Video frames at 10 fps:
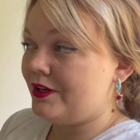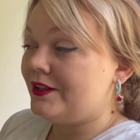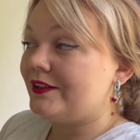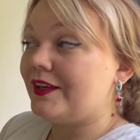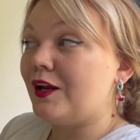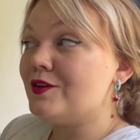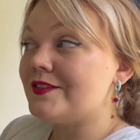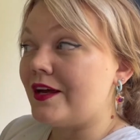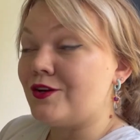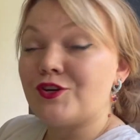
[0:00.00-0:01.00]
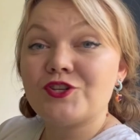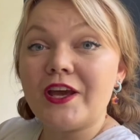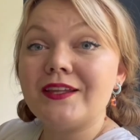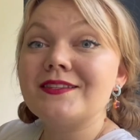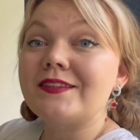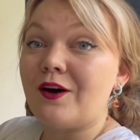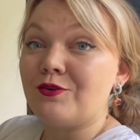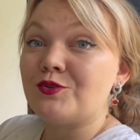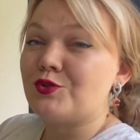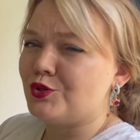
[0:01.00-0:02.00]
The yellow sun shines
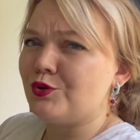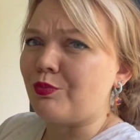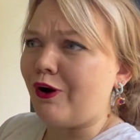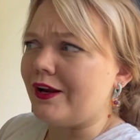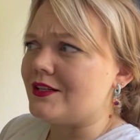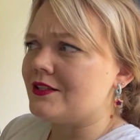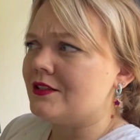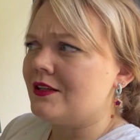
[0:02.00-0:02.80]
down too bright.